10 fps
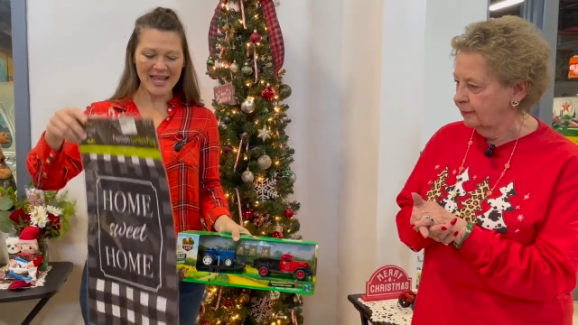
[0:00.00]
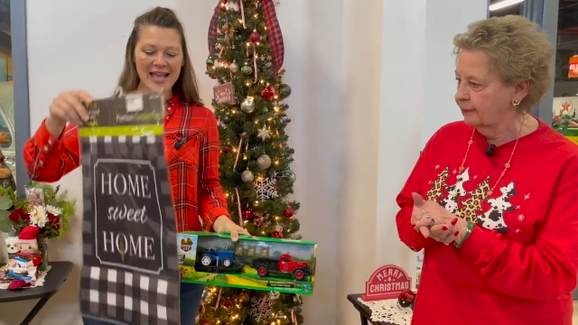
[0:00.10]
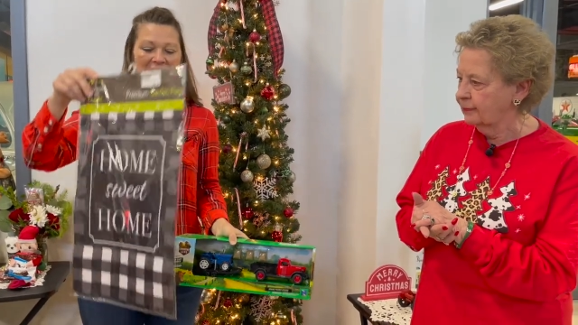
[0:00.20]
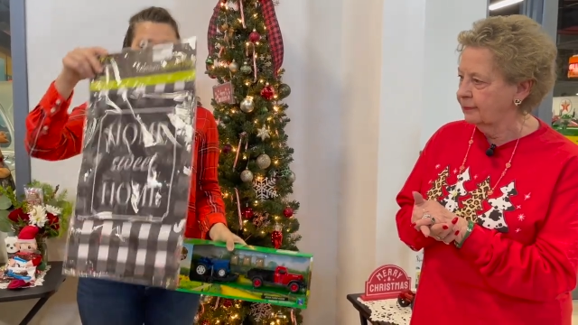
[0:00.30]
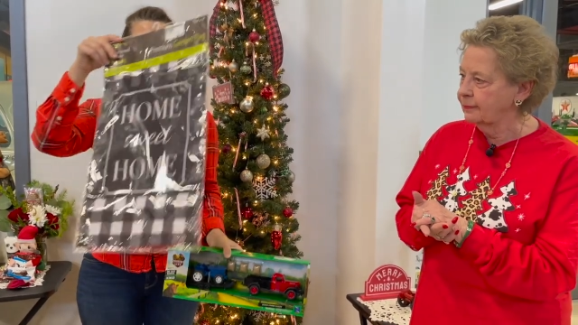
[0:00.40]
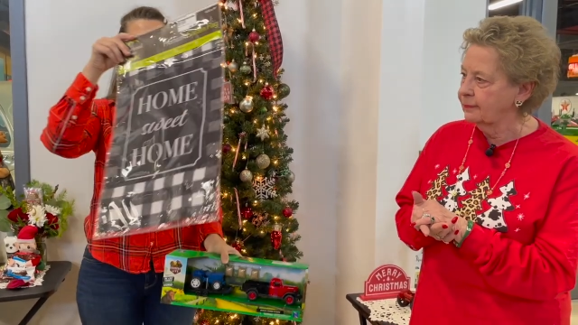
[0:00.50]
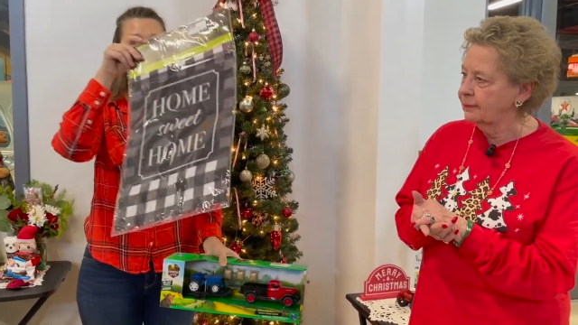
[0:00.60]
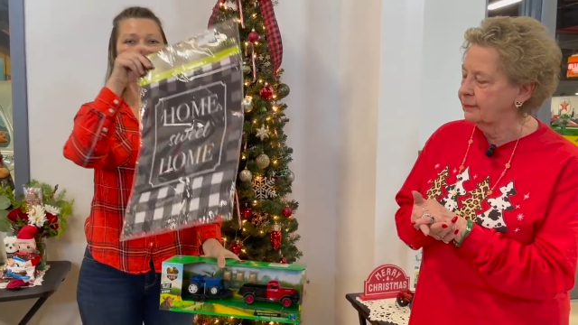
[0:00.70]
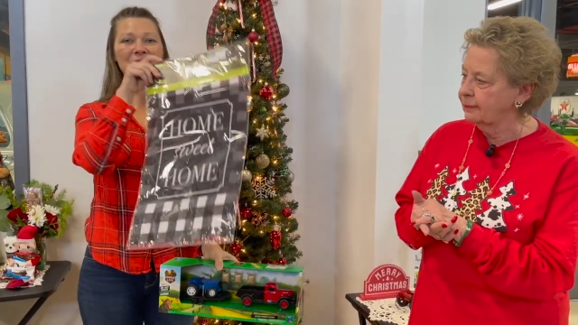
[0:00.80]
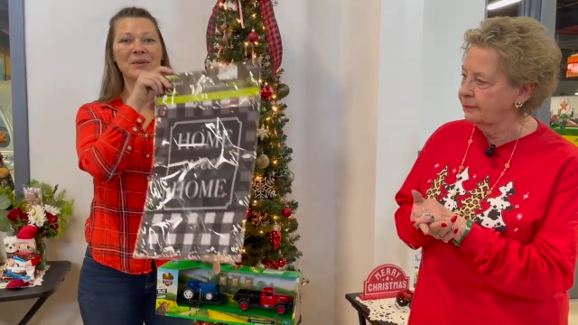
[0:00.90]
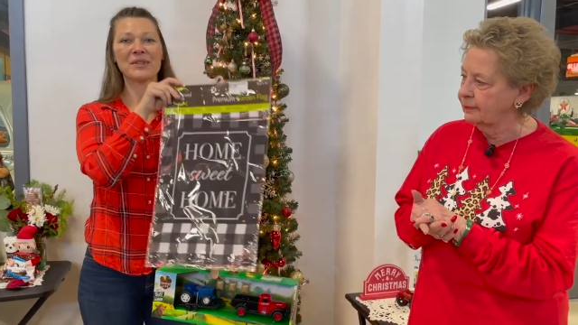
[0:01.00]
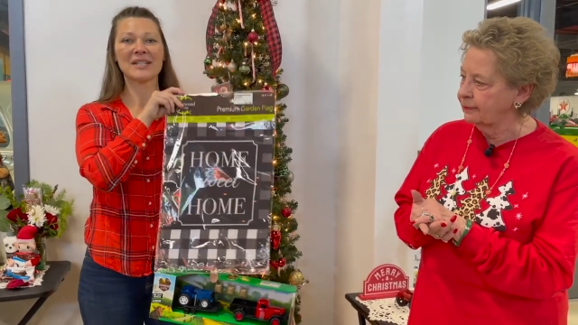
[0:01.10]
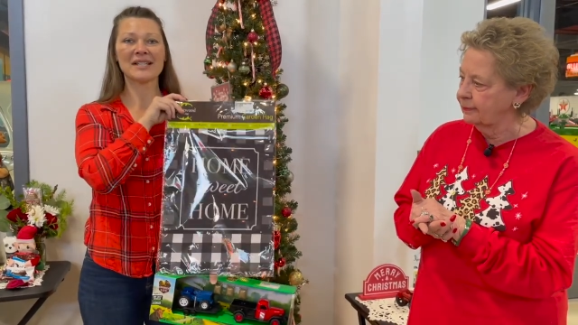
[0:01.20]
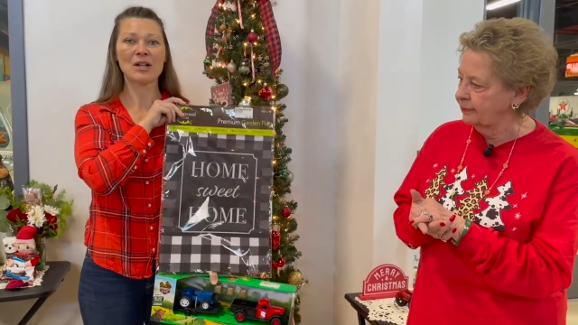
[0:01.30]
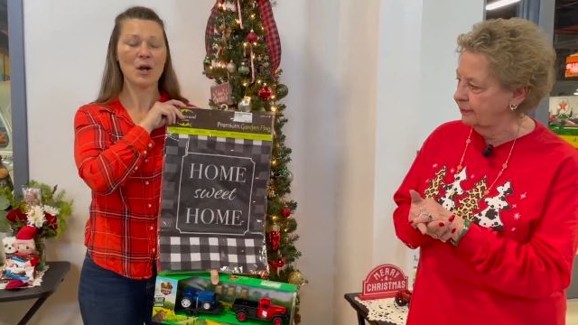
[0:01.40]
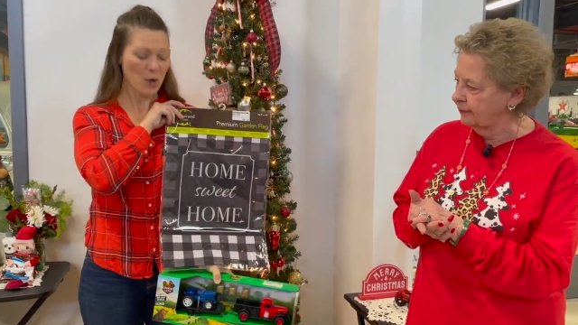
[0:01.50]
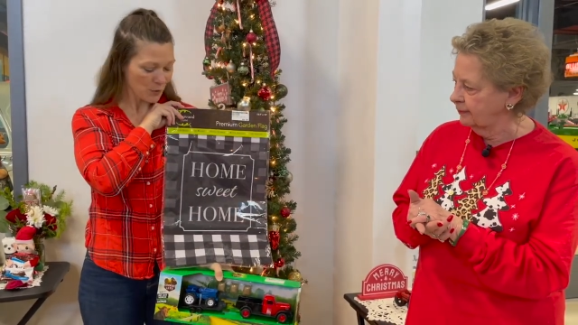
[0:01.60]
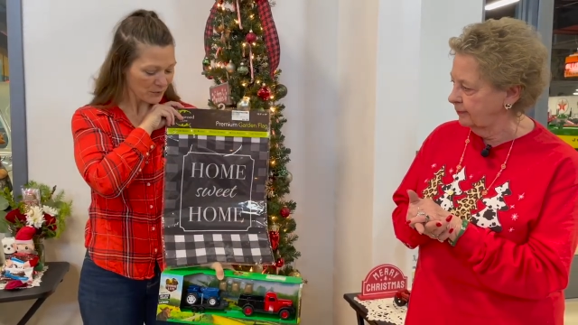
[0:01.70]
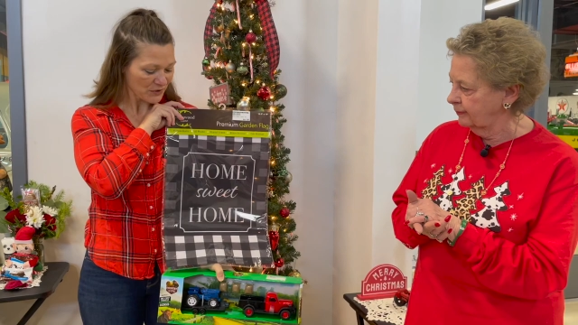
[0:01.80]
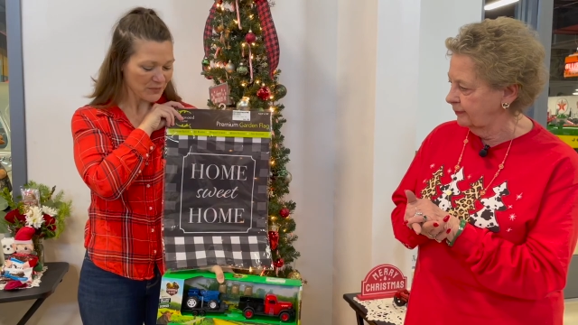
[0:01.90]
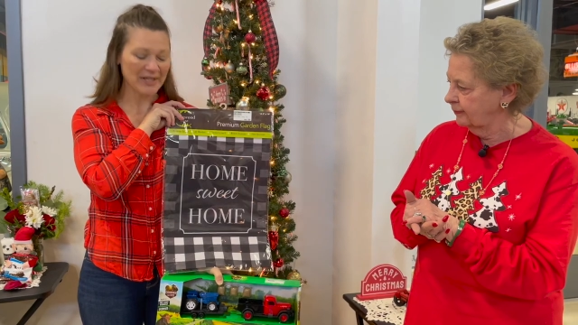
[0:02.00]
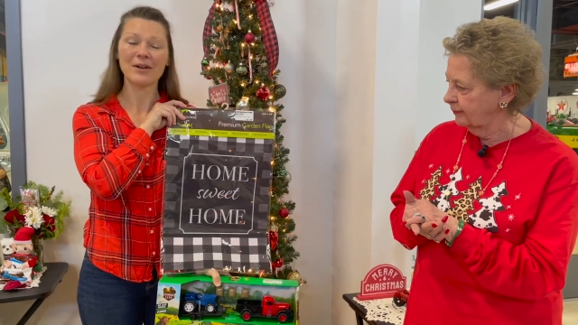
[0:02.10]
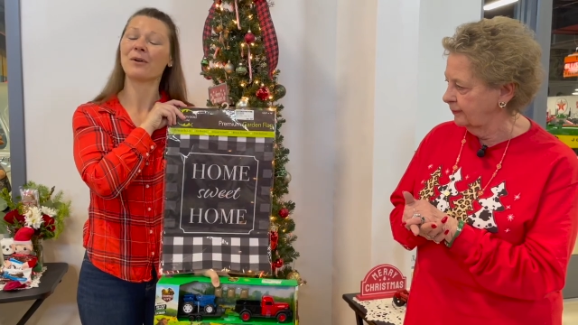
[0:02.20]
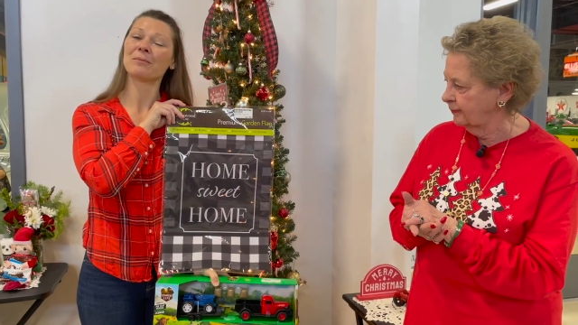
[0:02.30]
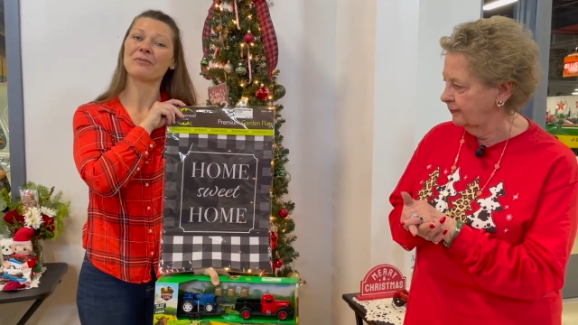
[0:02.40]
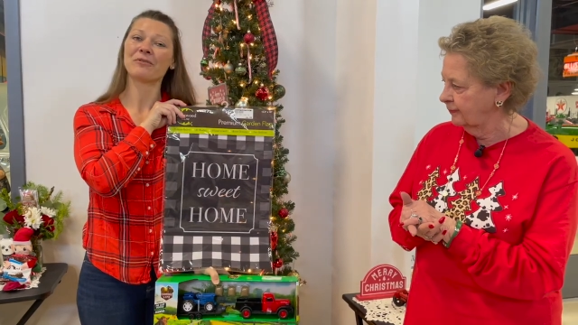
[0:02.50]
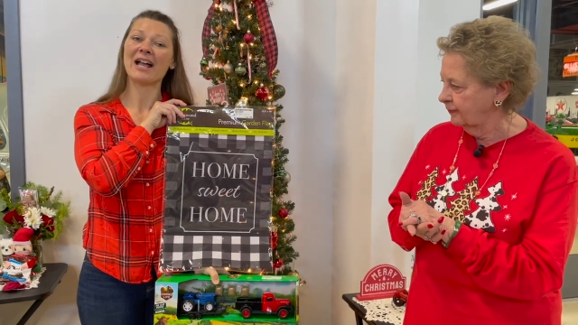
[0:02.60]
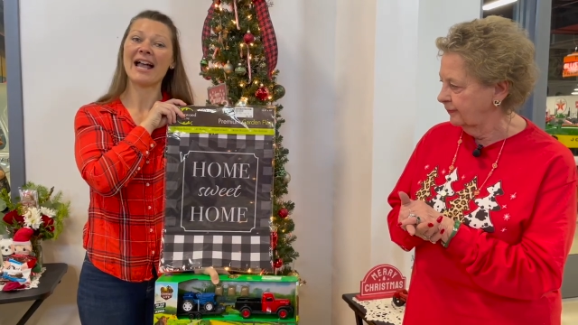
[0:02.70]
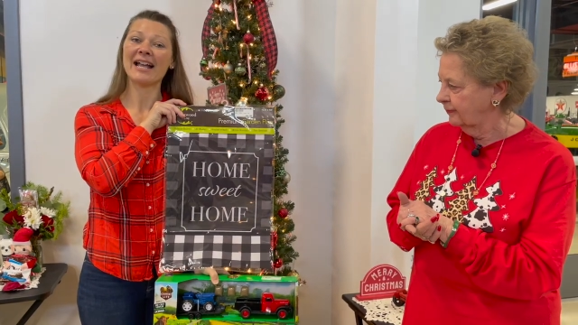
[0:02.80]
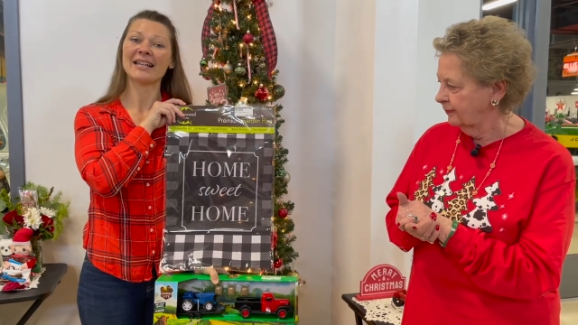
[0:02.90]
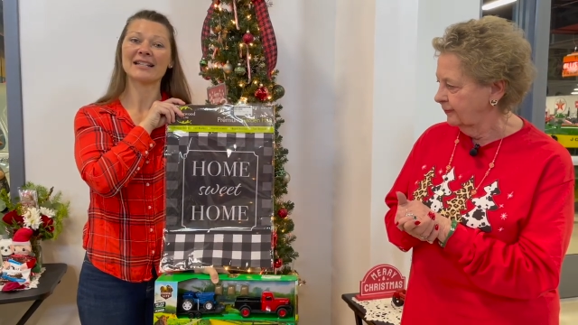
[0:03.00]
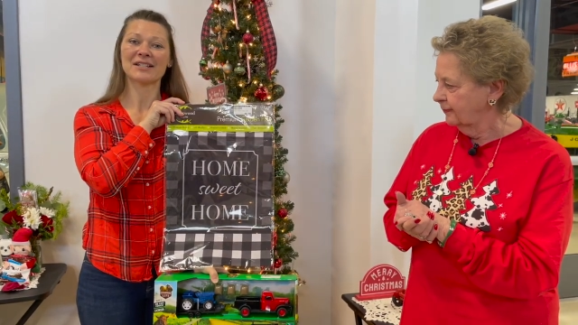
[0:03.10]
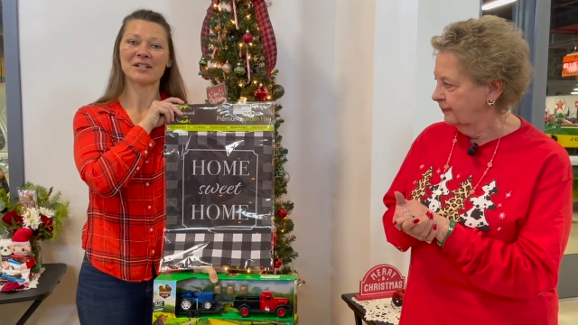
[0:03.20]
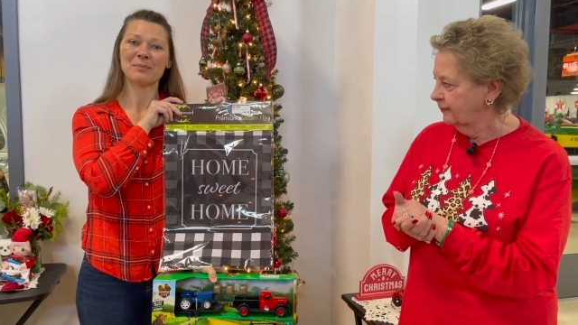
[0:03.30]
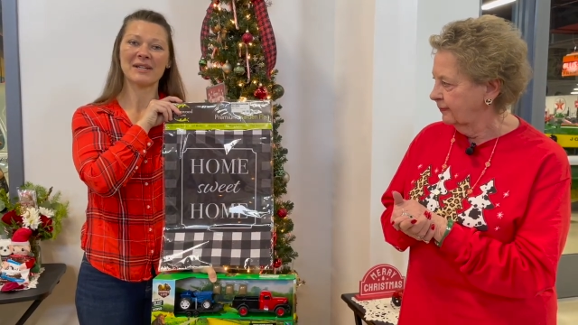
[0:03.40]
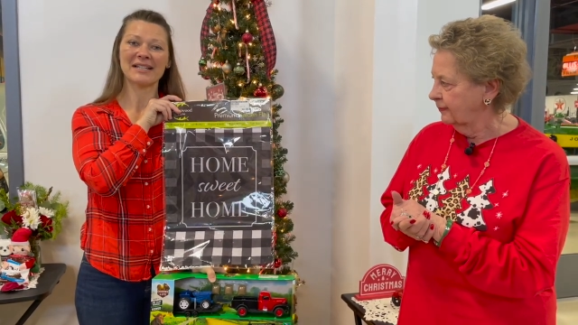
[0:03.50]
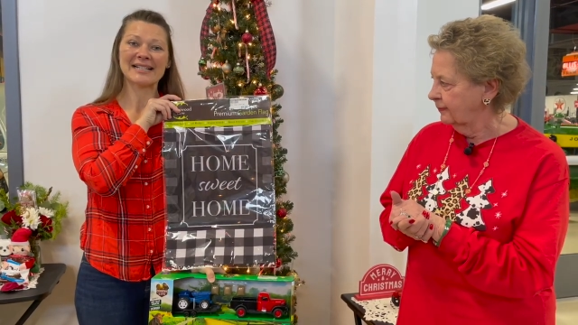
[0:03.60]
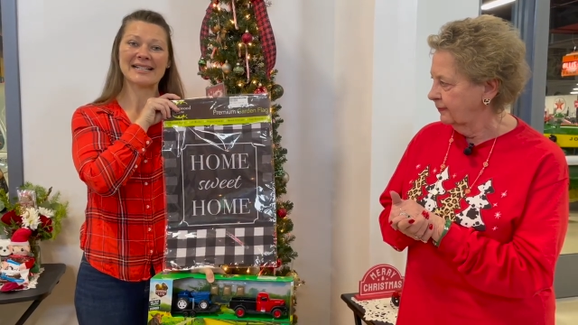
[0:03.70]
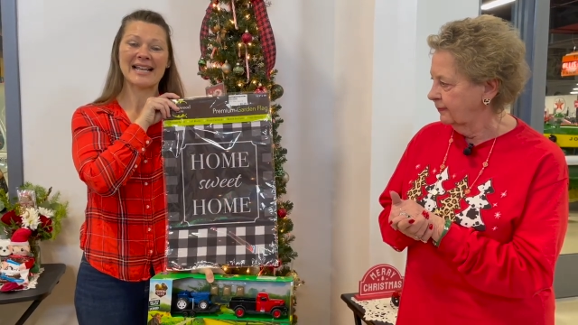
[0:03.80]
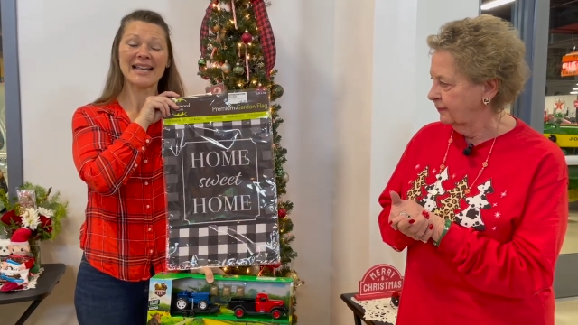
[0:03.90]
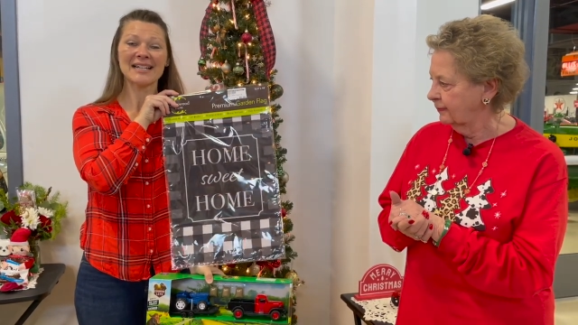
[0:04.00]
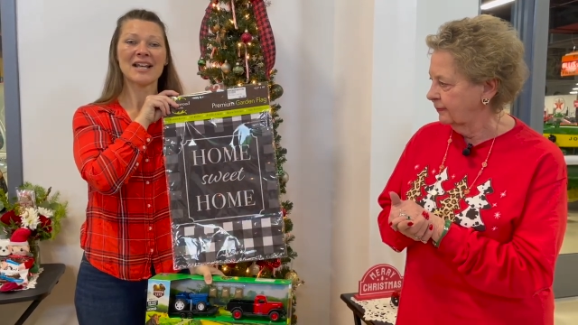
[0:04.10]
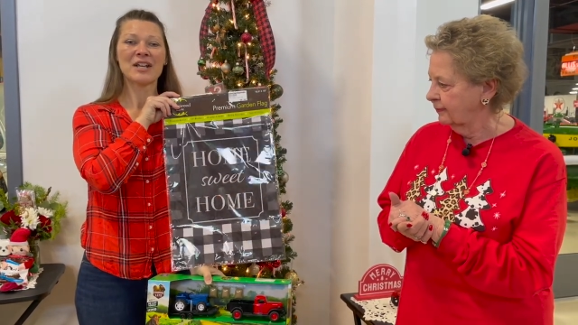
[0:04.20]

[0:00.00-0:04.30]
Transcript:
Speaker 1: and then also this home sweet home flag. It's going to be a set.